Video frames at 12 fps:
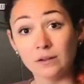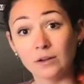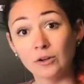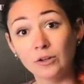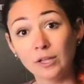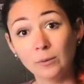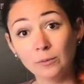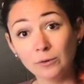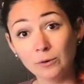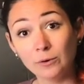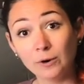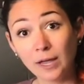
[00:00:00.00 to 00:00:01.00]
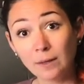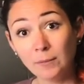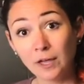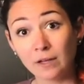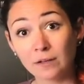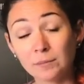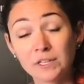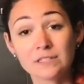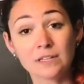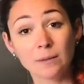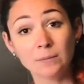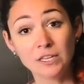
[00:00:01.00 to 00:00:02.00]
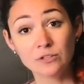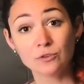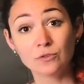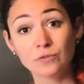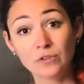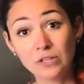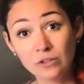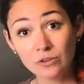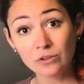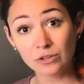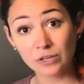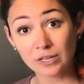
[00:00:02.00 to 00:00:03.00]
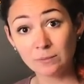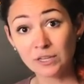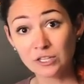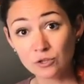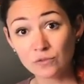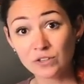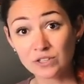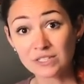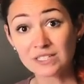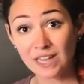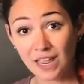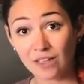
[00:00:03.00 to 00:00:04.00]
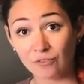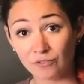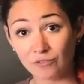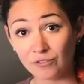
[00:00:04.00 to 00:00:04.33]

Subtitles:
Cooking with her grandma, because that makes her feel good. It makes her feel safe.